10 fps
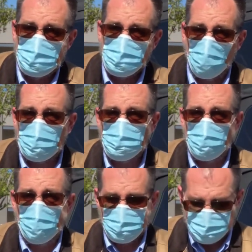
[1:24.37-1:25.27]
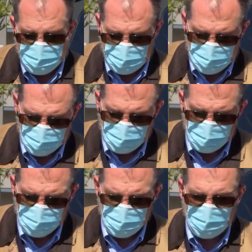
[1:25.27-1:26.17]
talk about uh, some
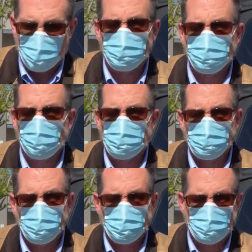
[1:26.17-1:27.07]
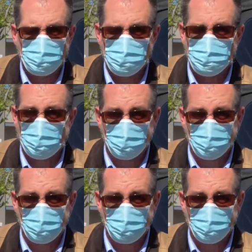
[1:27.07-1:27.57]
scripture that I find pretty interesting.